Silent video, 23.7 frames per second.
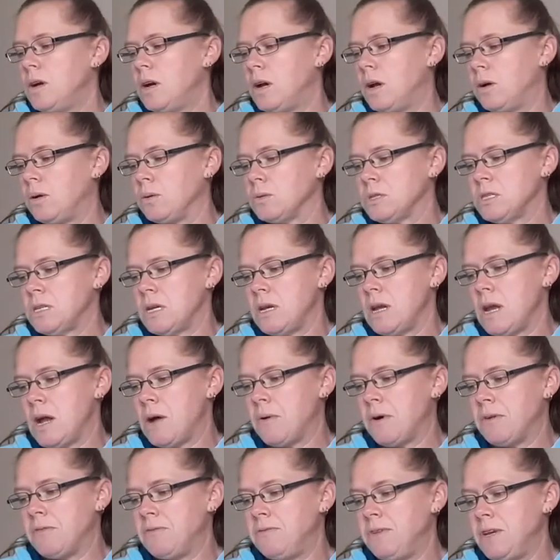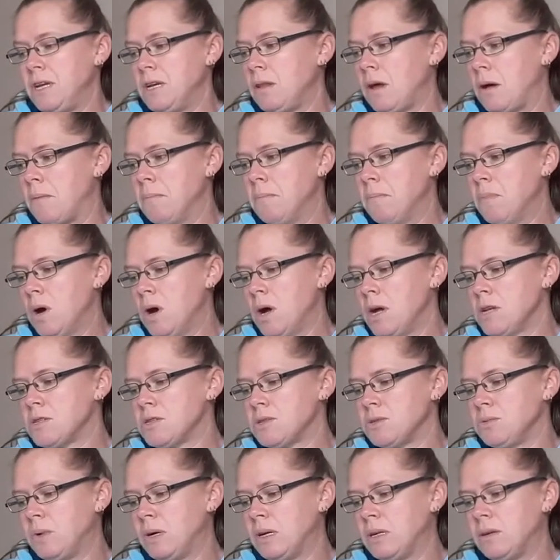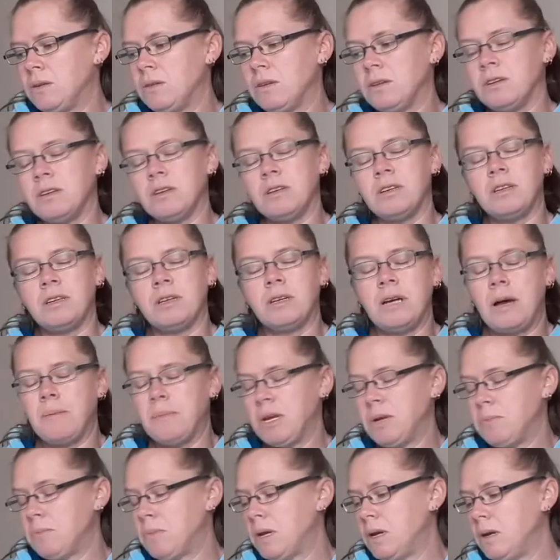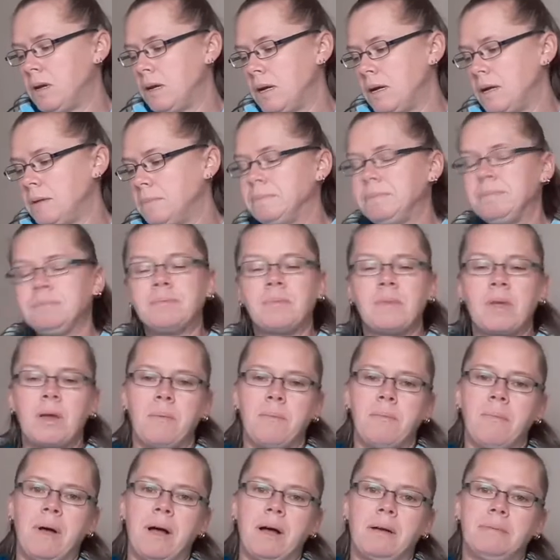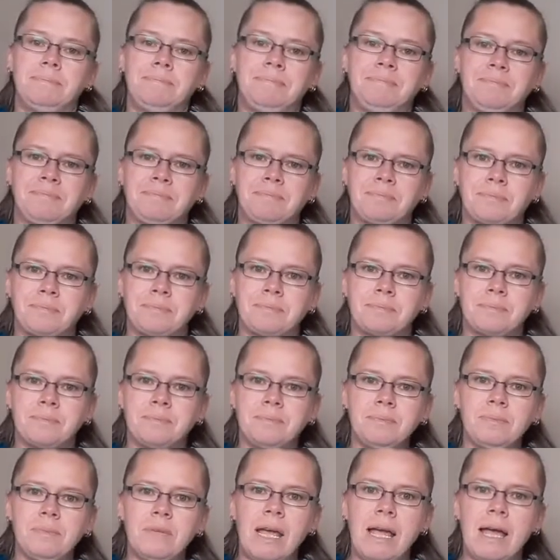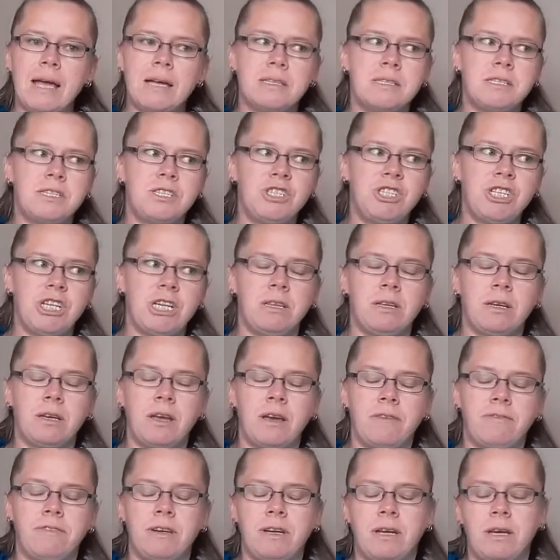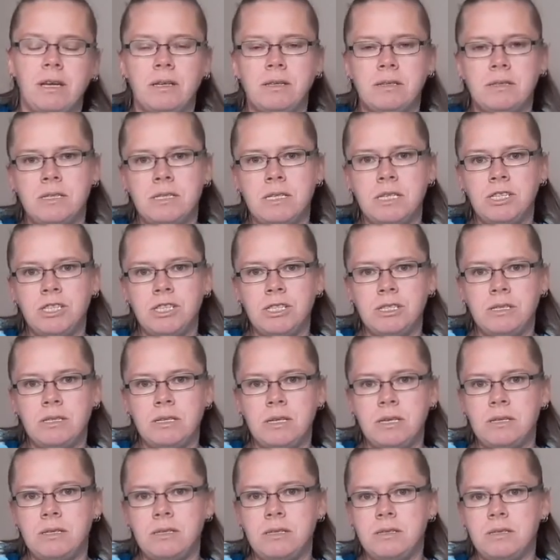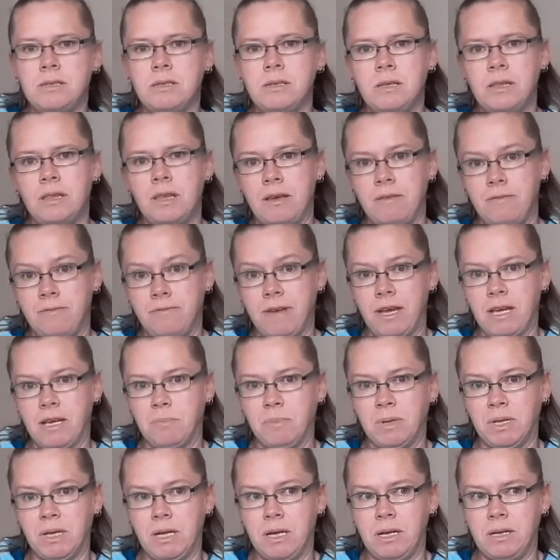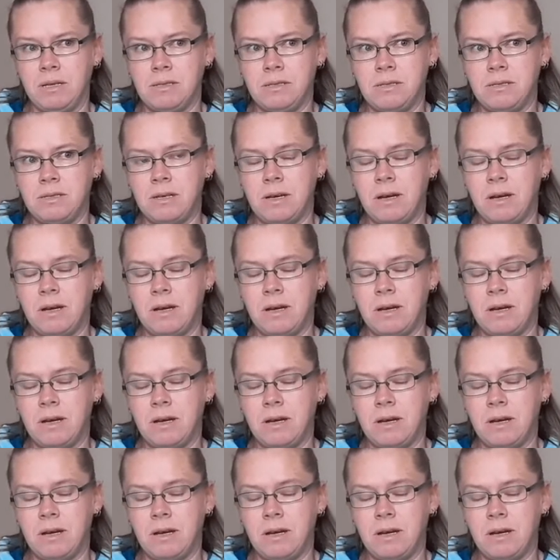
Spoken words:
I'll see how I feel. I might do one on the coming Monday, but as Jen the Caffeinated Stitcher says, they're fake plans.